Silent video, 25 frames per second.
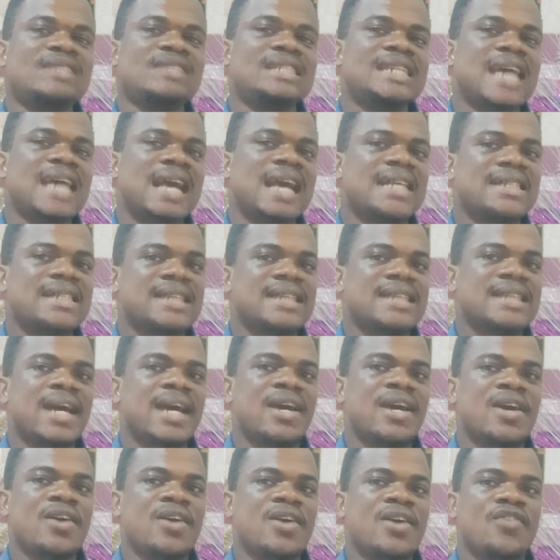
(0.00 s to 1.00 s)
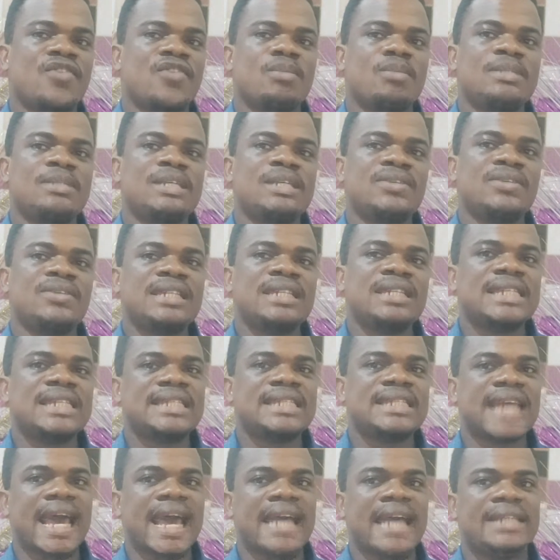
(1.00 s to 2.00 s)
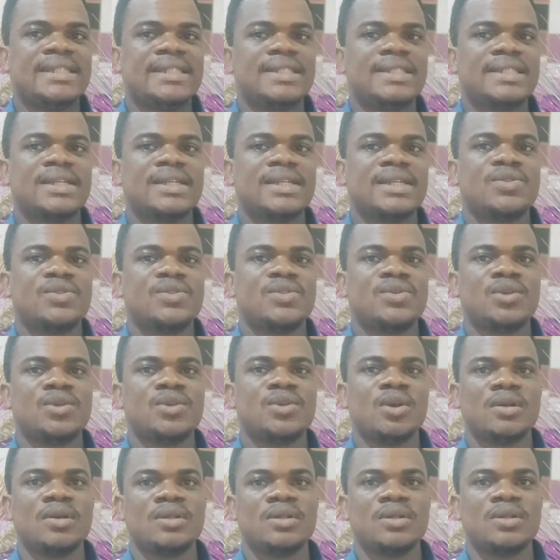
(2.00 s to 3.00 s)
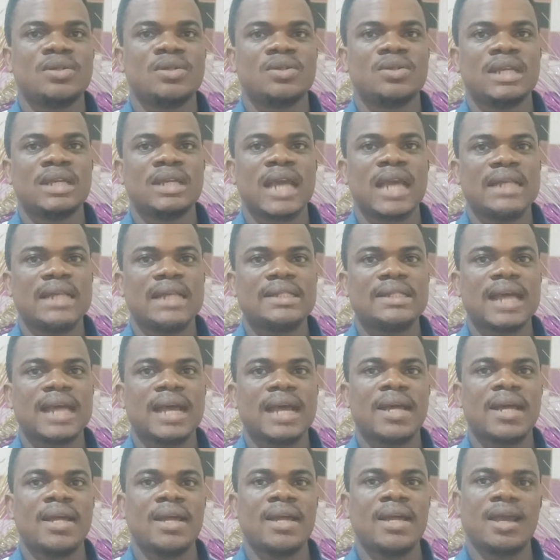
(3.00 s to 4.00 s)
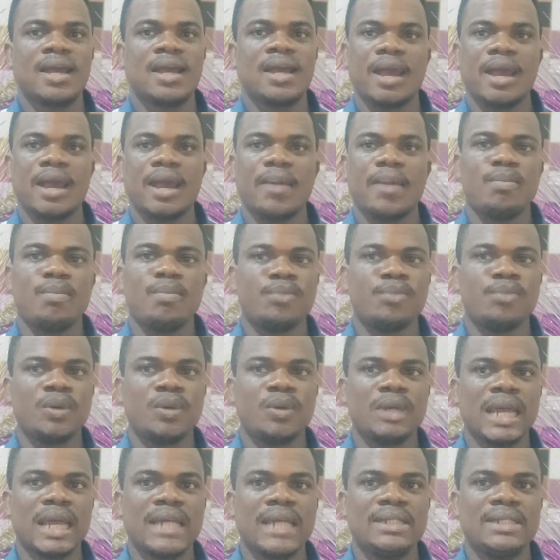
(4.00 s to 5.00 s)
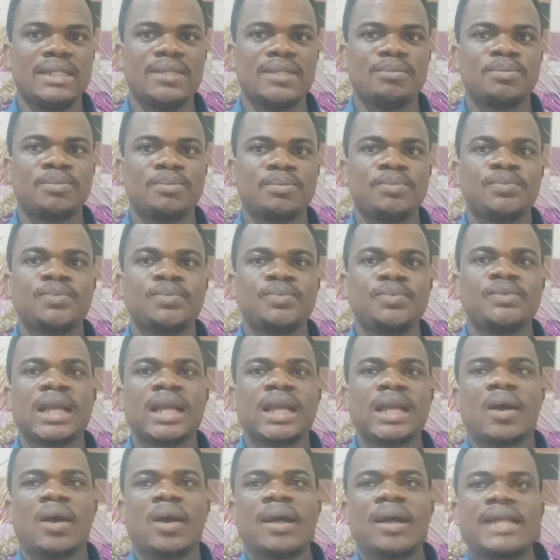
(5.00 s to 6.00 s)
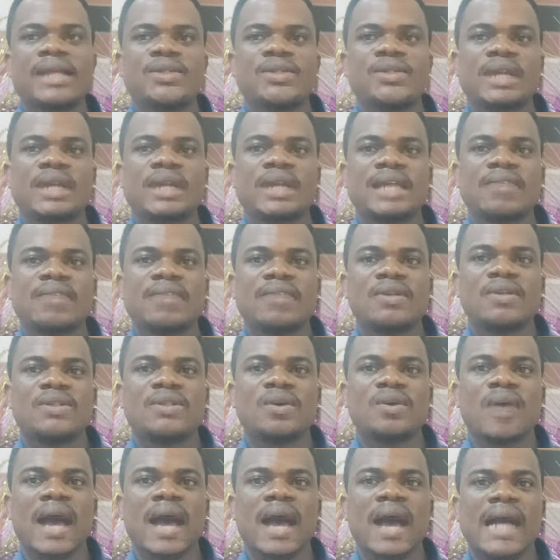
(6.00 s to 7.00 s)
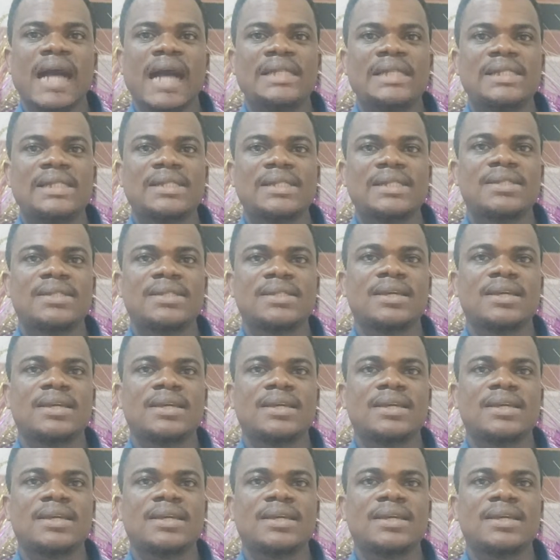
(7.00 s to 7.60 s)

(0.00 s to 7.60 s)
the answer from the reading text to the answer booklet. Other students have also asked,